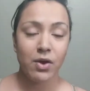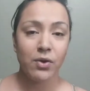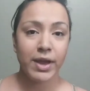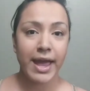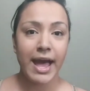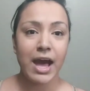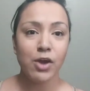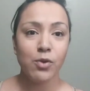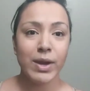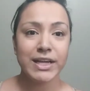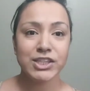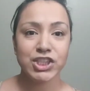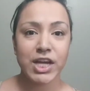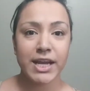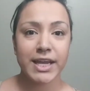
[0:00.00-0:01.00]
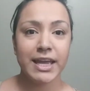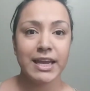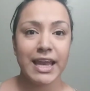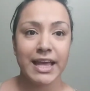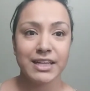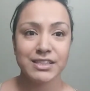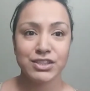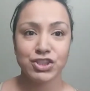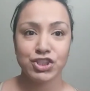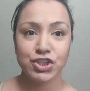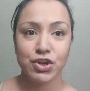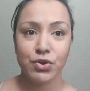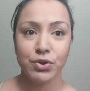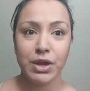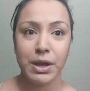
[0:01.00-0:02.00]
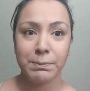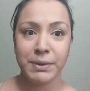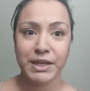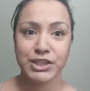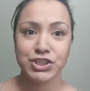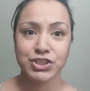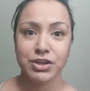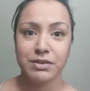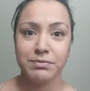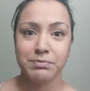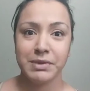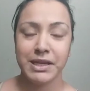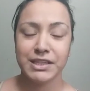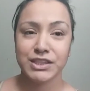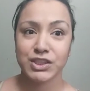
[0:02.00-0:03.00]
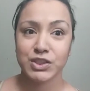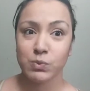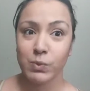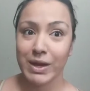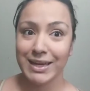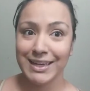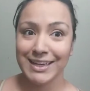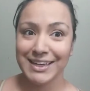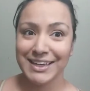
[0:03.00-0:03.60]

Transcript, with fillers: Okay, how do I check in? Like show you a picture of me sweating?